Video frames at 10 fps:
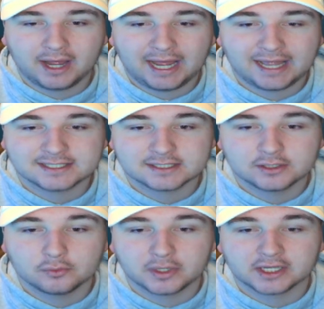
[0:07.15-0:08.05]
at
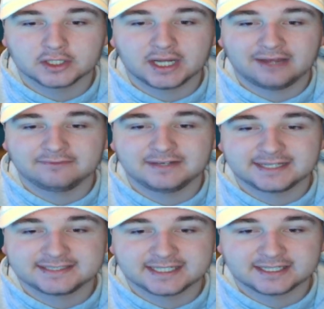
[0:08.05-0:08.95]
Wigan
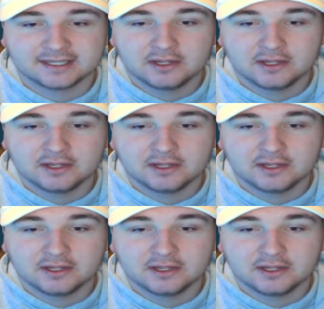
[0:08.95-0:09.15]
Athletic.